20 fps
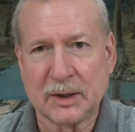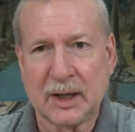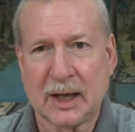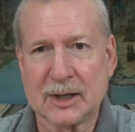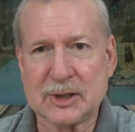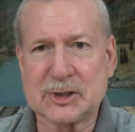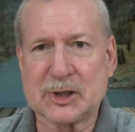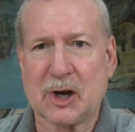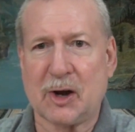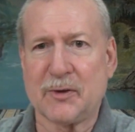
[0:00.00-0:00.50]

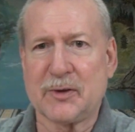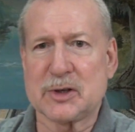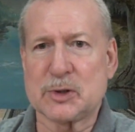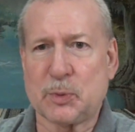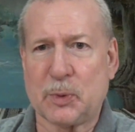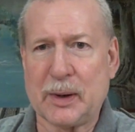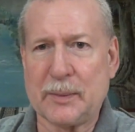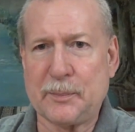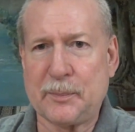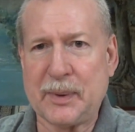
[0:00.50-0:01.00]
I saw this
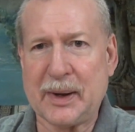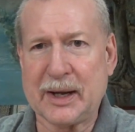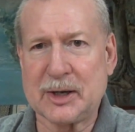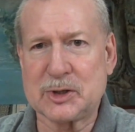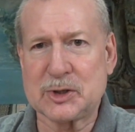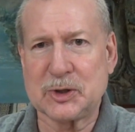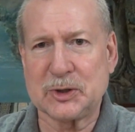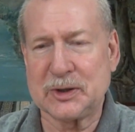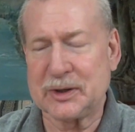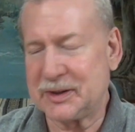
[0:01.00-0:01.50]
one
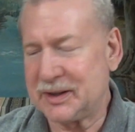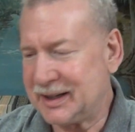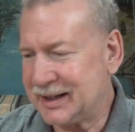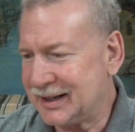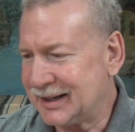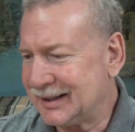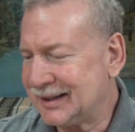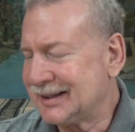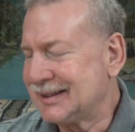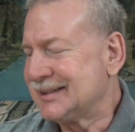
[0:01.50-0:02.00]
picture and then
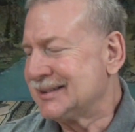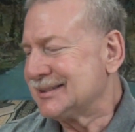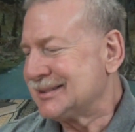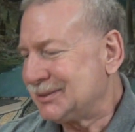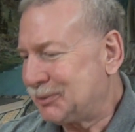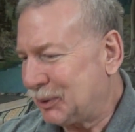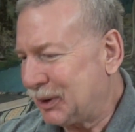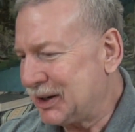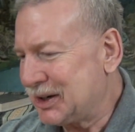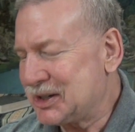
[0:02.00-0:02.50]
I
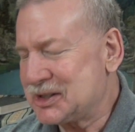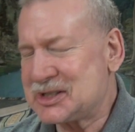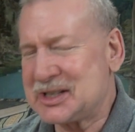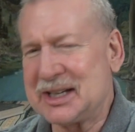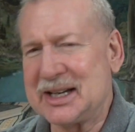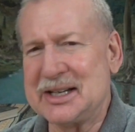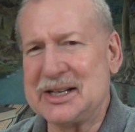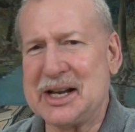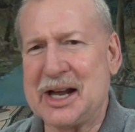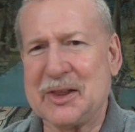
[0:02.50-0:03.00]
wanted to
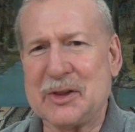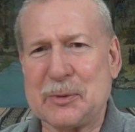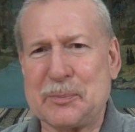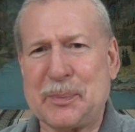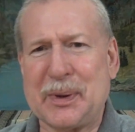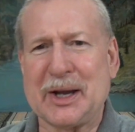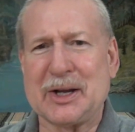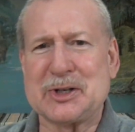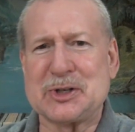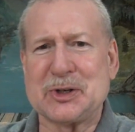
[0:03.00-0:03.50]
see another
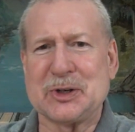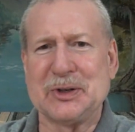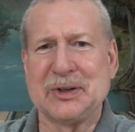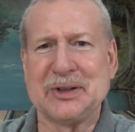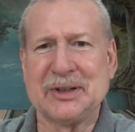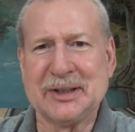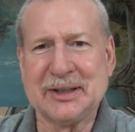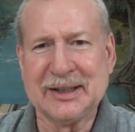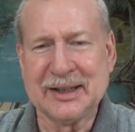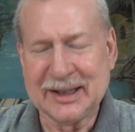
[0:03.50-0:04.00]
picture
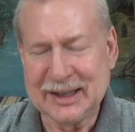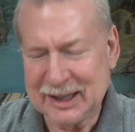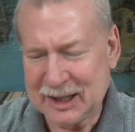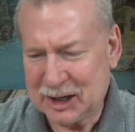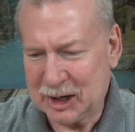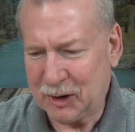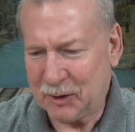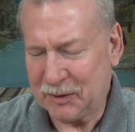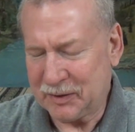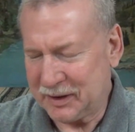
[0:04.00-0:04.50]
and, you
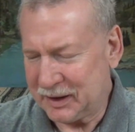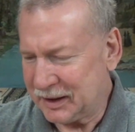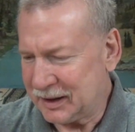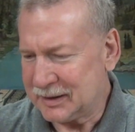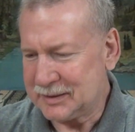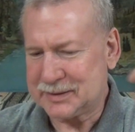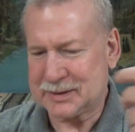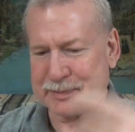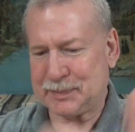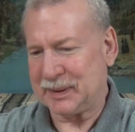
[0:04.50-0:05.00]
know, and then
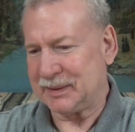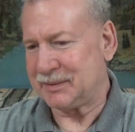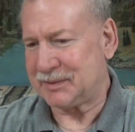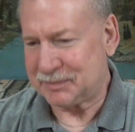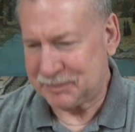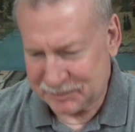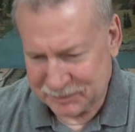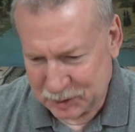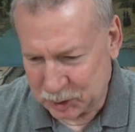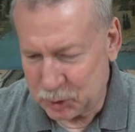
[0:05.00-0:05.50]
I
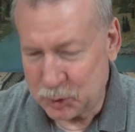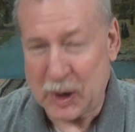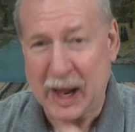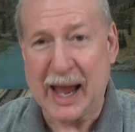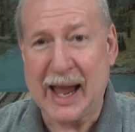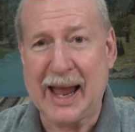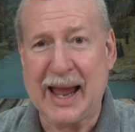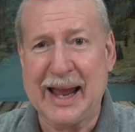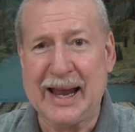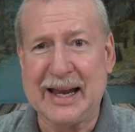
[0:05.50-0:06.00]
spent two
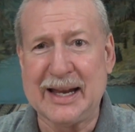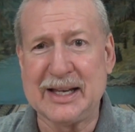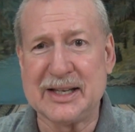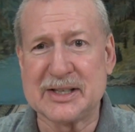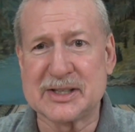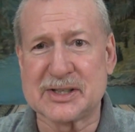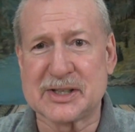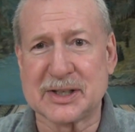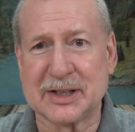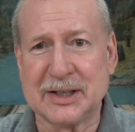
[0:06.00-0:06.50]

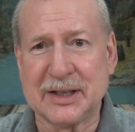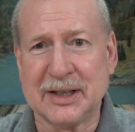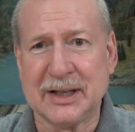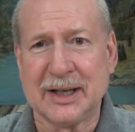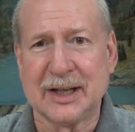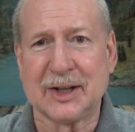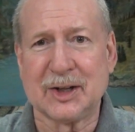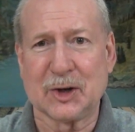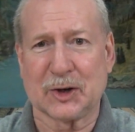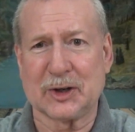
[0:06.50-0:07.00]
days
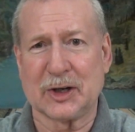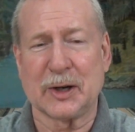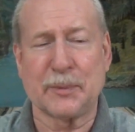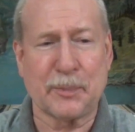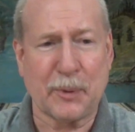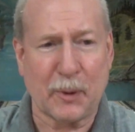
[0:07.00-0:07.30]
looking at